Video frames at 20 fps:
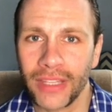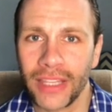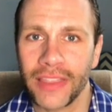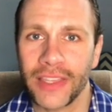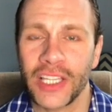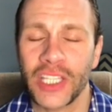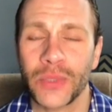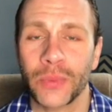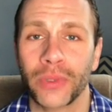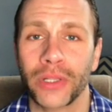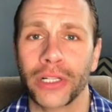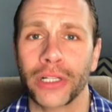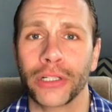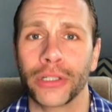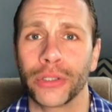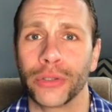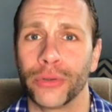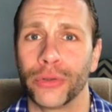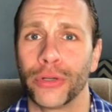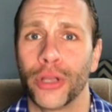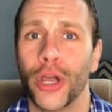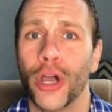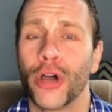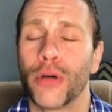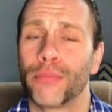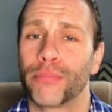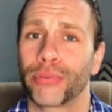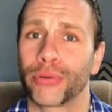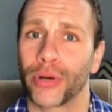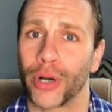This will include
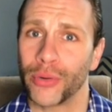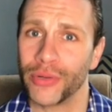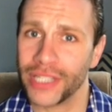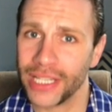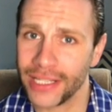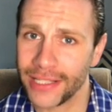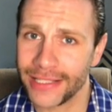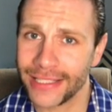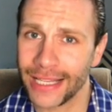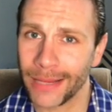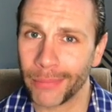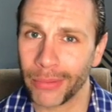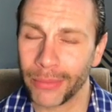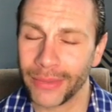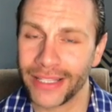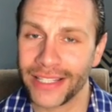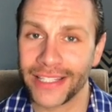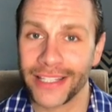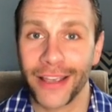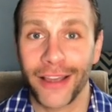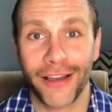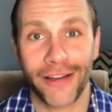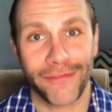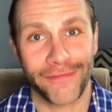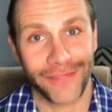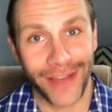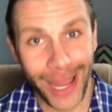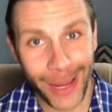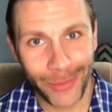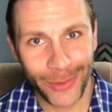protein supplements,
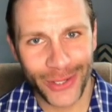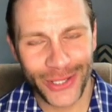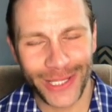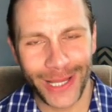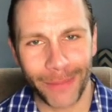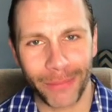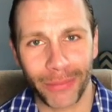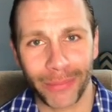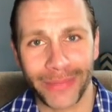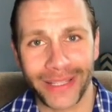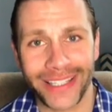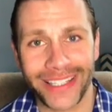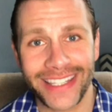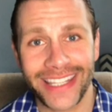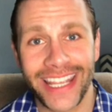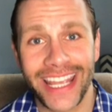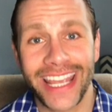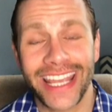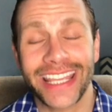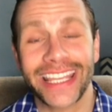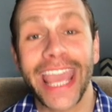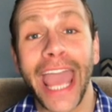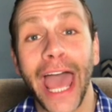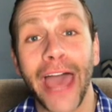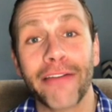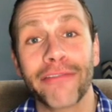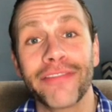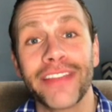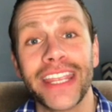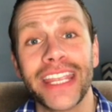fiber supplements,
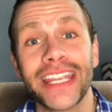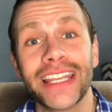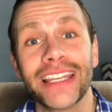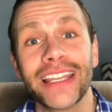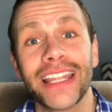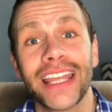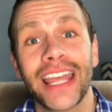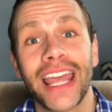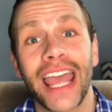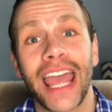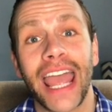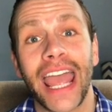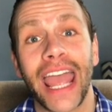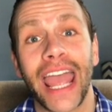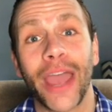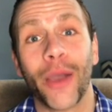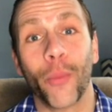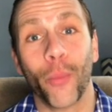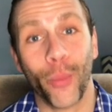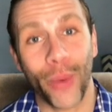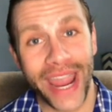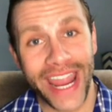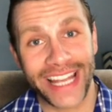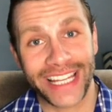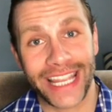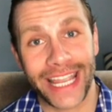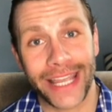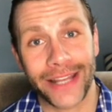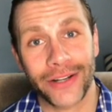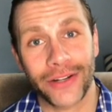caffeine, weight
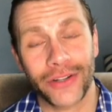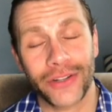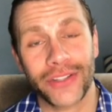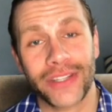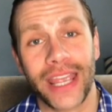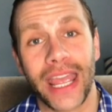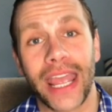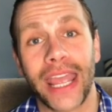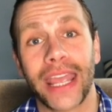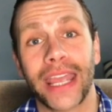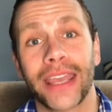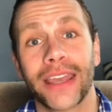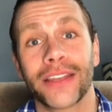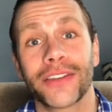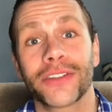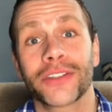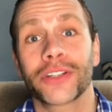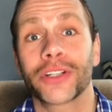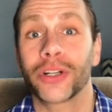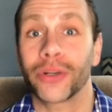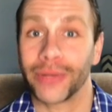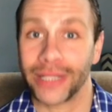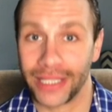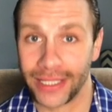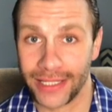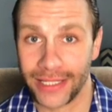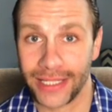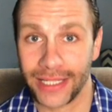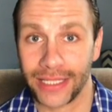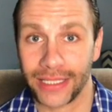gainers, and
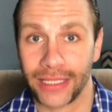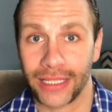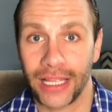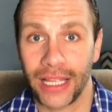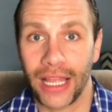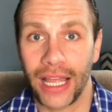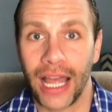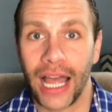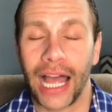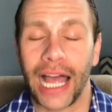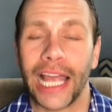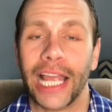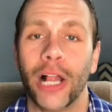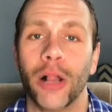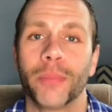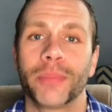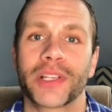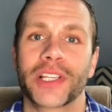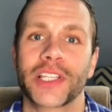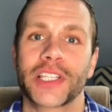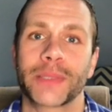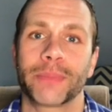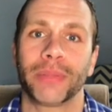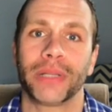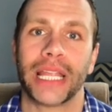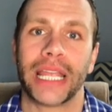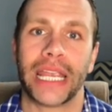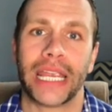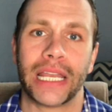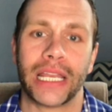creatine. I help
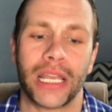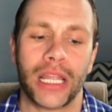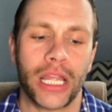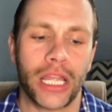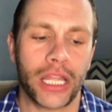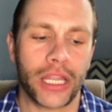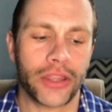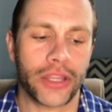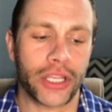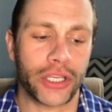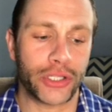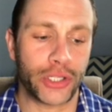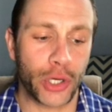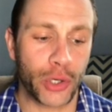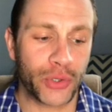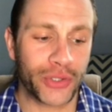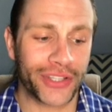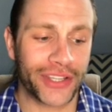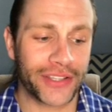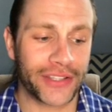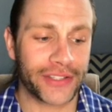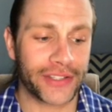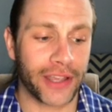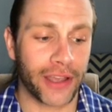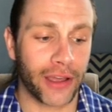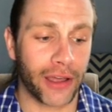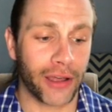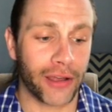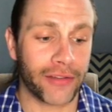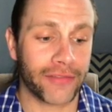explain the doses
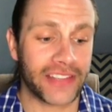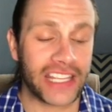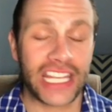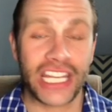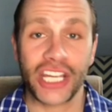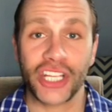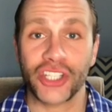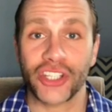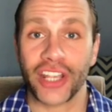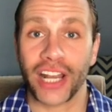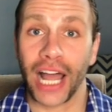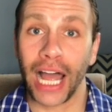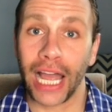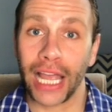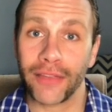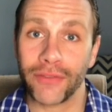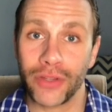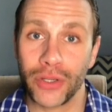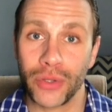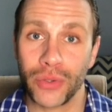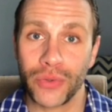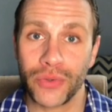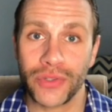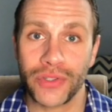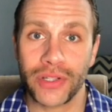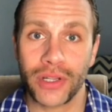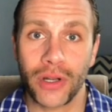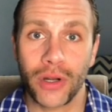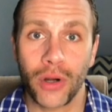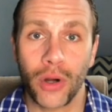of each that I've
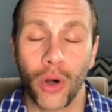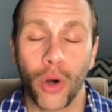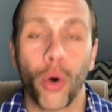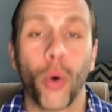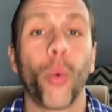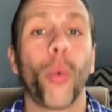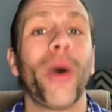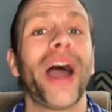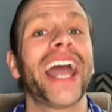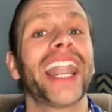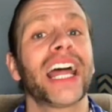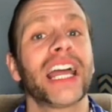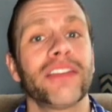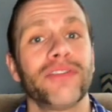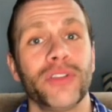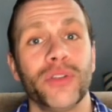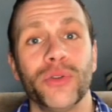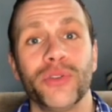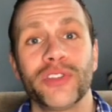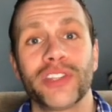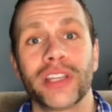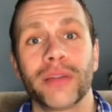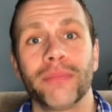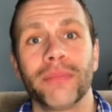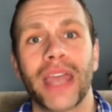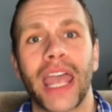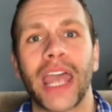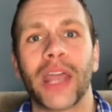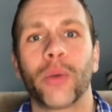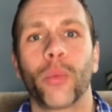used, when I've used
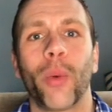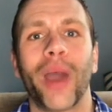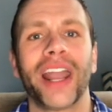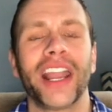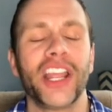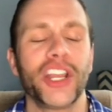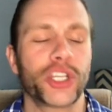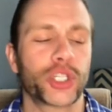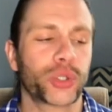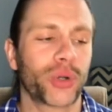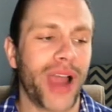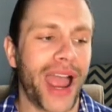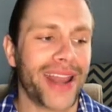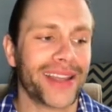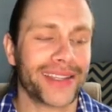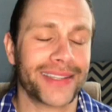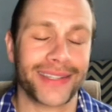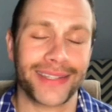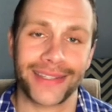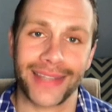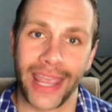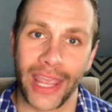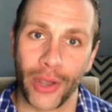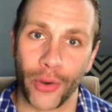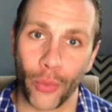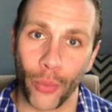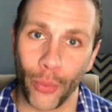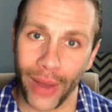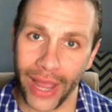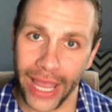them, and when I try to stay
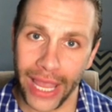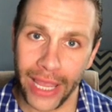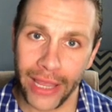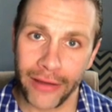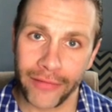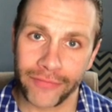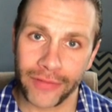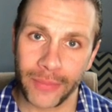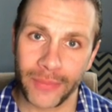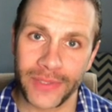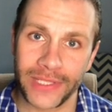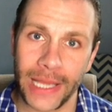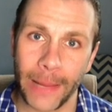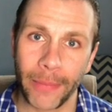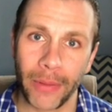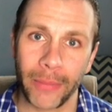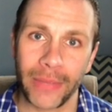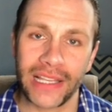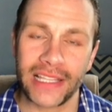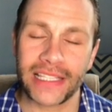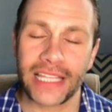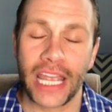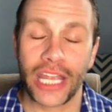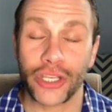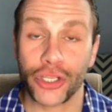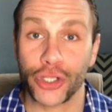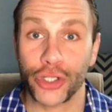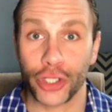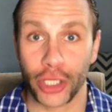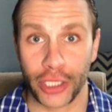away from supplements
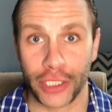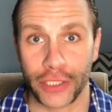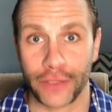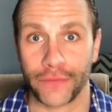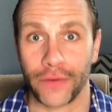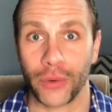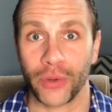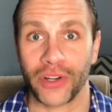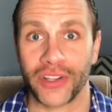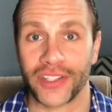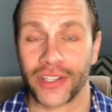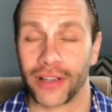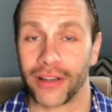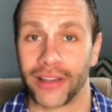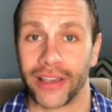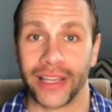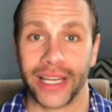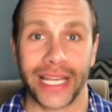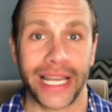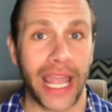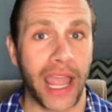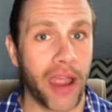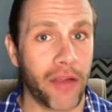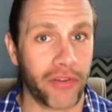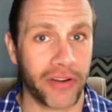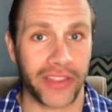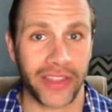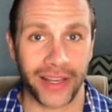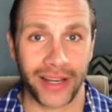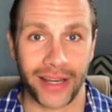and just focus on getting
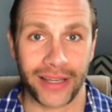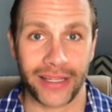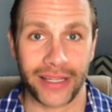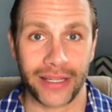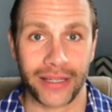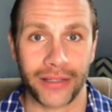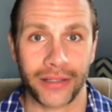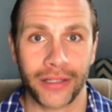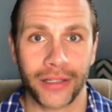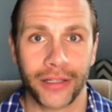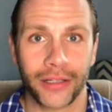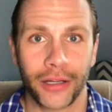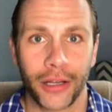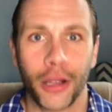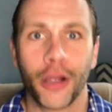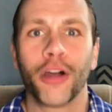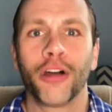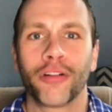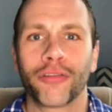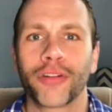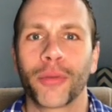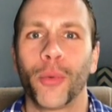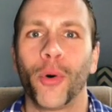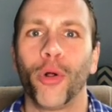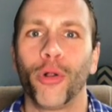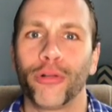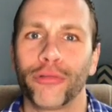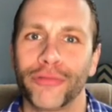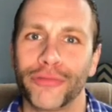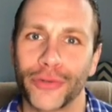everything I need from
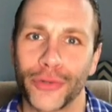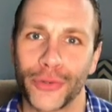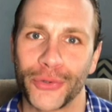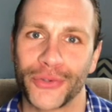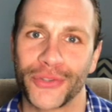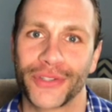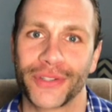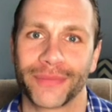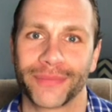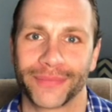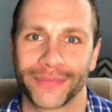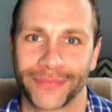whole foods.